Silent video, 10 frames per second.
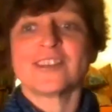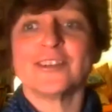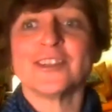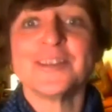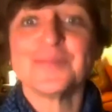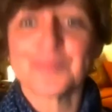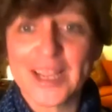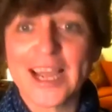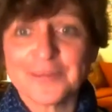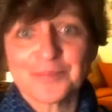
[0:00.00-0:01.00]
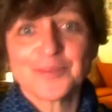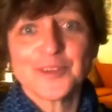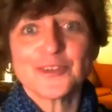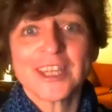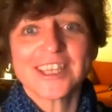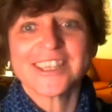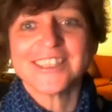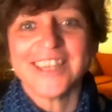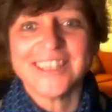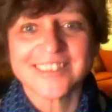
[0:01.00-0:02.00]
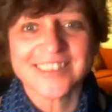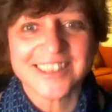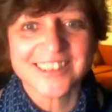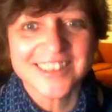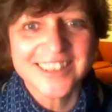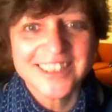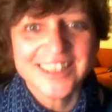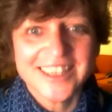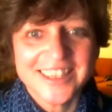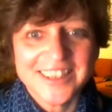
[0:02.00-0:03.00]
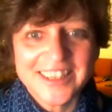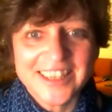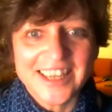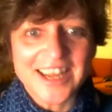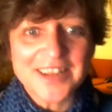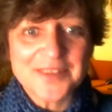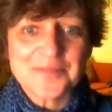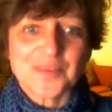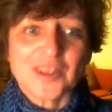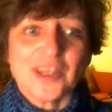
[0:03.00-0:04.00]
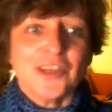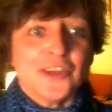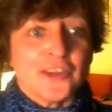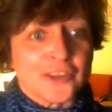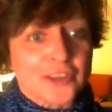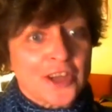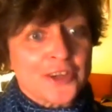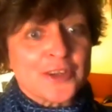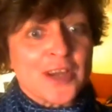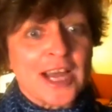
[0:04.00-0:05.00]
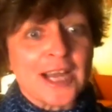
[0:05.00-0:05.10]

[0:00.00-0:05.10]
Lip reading: good. Yeah, do you recognize this? Yeah, so